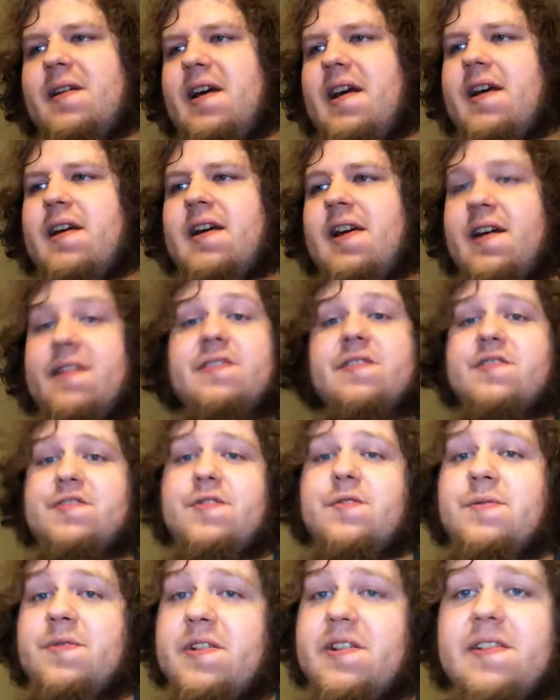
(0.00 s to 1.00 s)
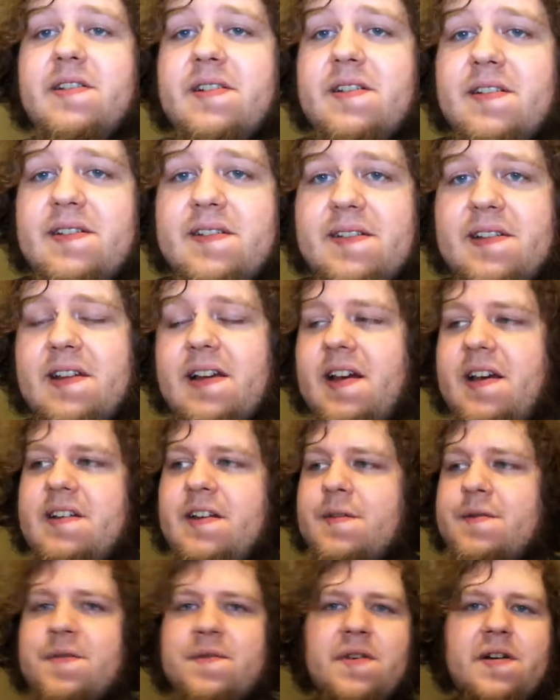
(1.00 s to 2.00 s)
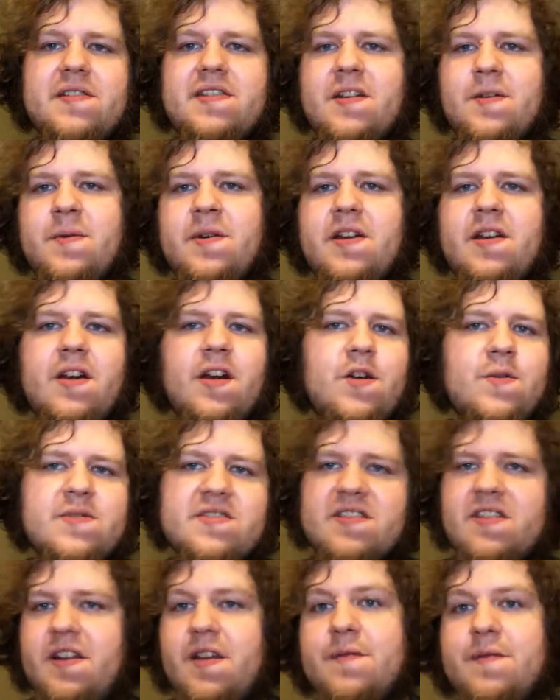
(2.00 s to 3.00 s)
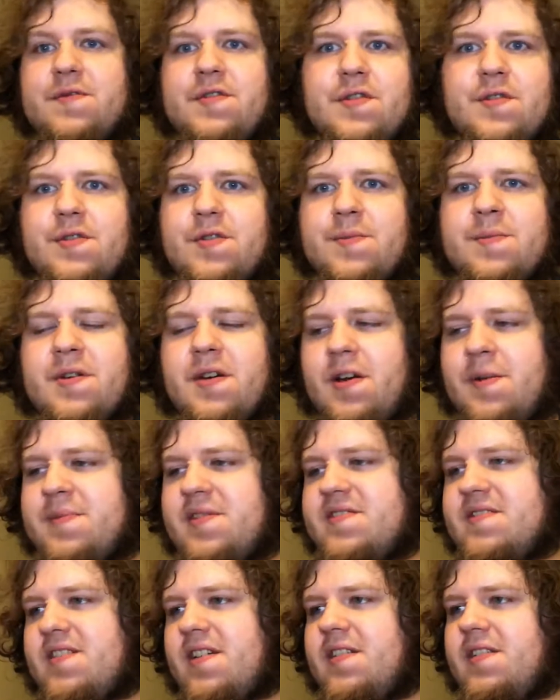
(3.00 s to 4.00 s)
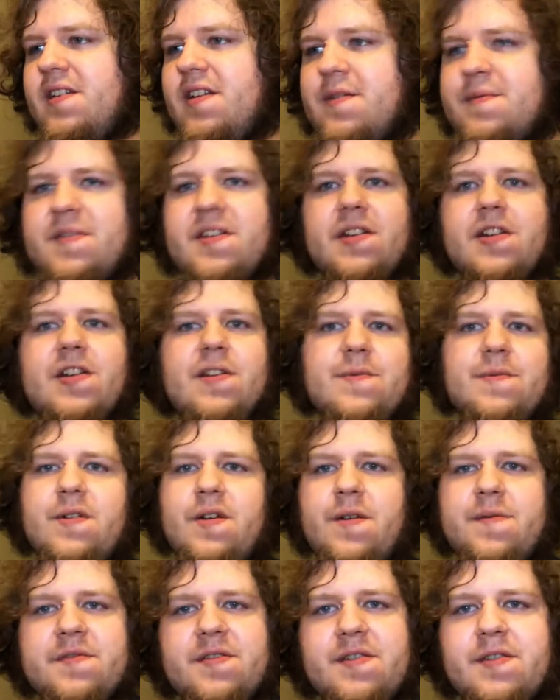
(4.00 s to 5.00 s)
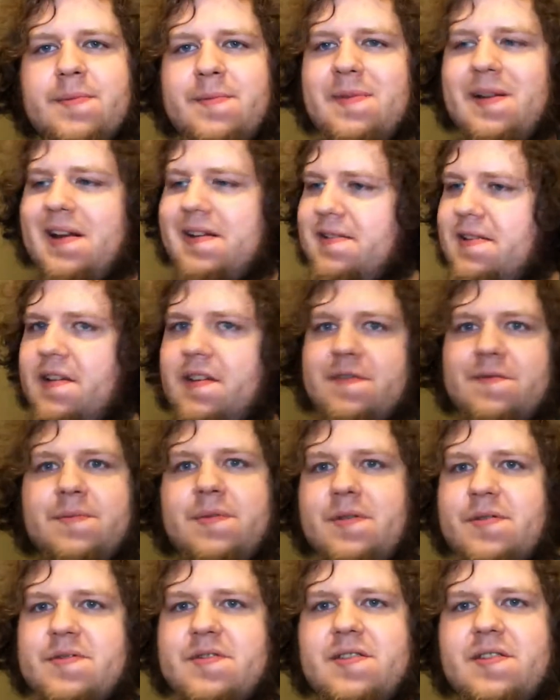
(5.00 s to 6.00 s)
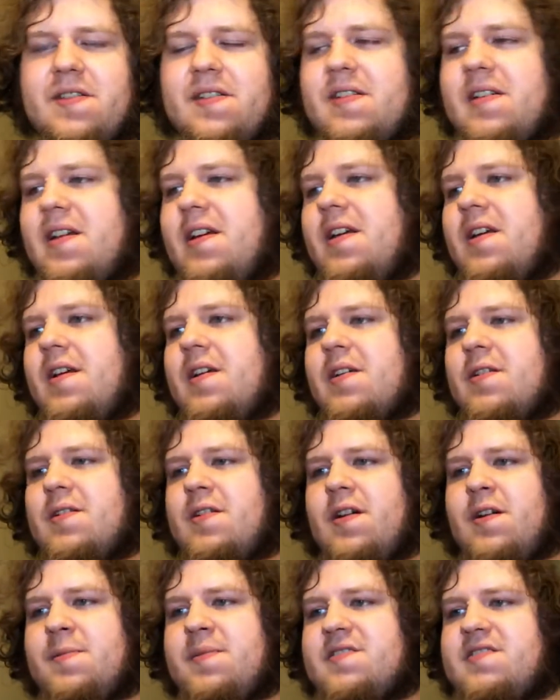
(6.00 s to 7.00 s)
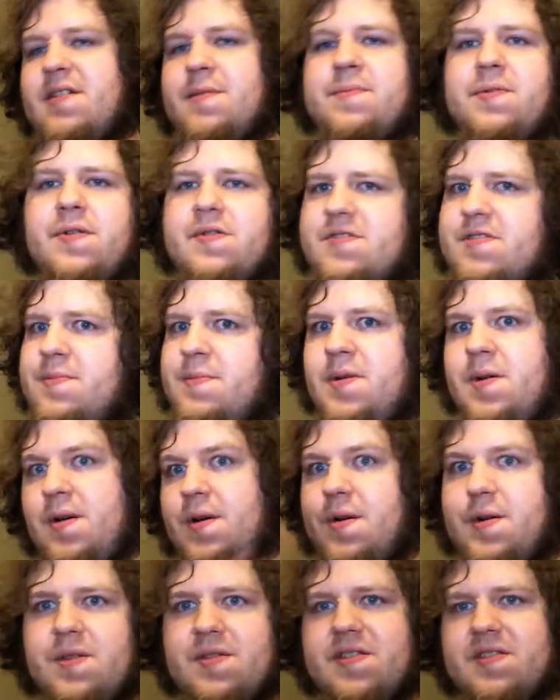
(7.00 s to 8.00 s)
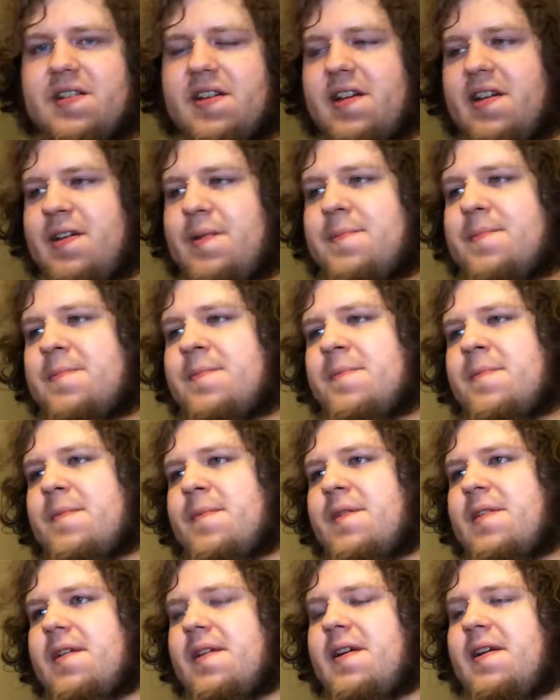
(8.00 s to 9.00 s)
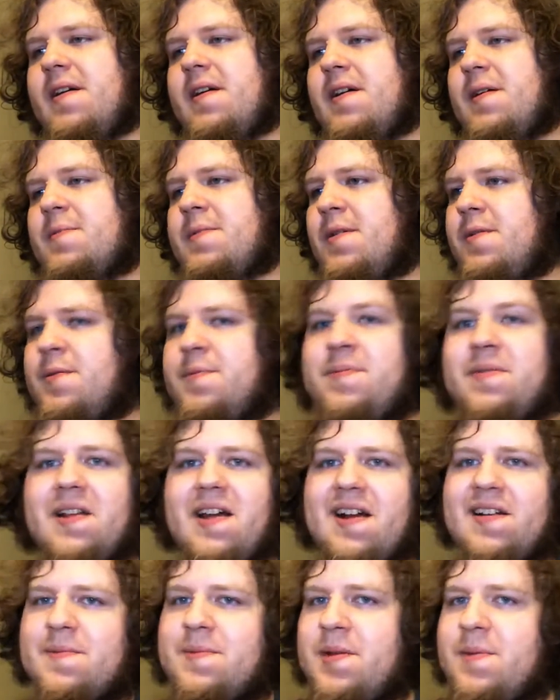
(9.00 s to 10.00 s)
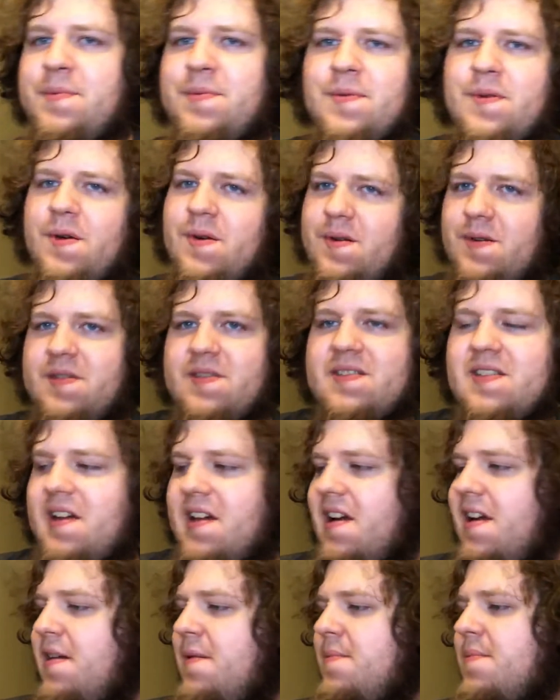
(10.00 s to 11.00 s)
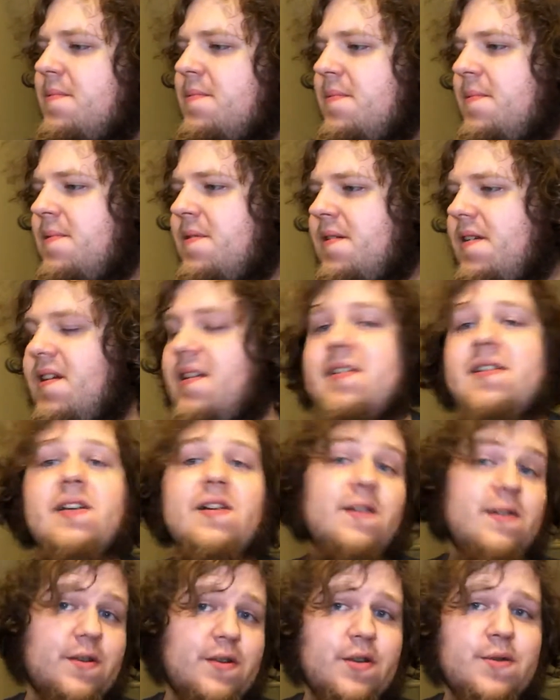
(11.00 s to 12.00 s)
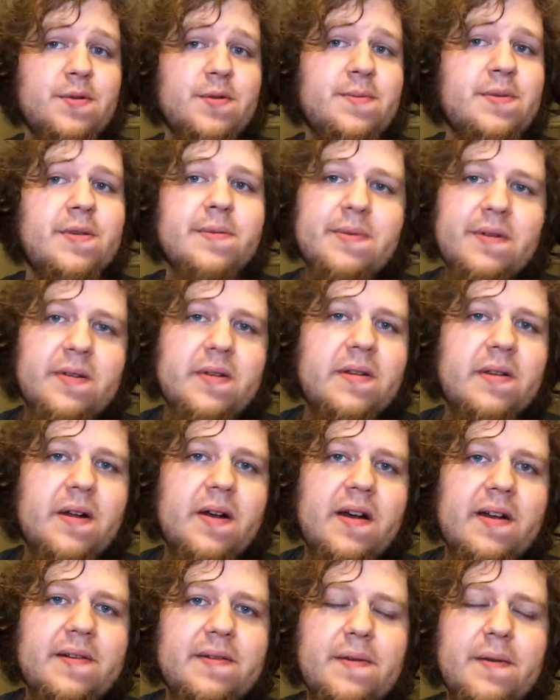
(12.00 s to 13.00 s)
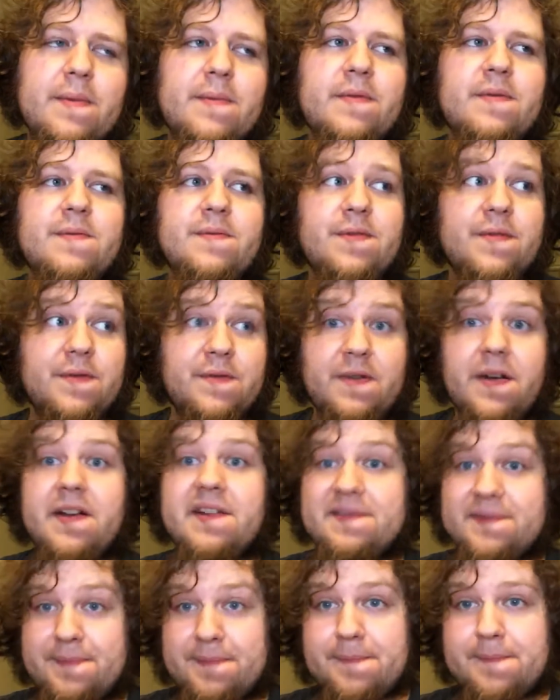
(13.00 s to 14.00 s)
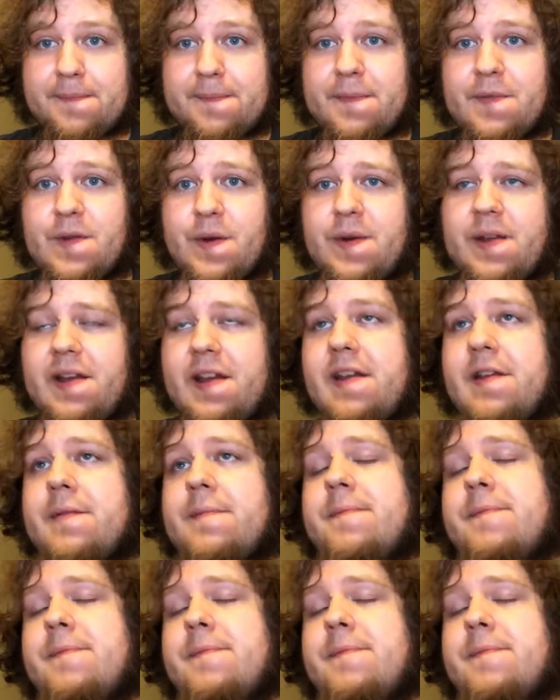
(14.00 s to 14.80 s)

I disagree. I never felt that way. I always loved YouTube comments. I love getting involved in them. I love posting comments. I post them all the time. I reply to people all the time. And I argue with people a lot for fun. Okay?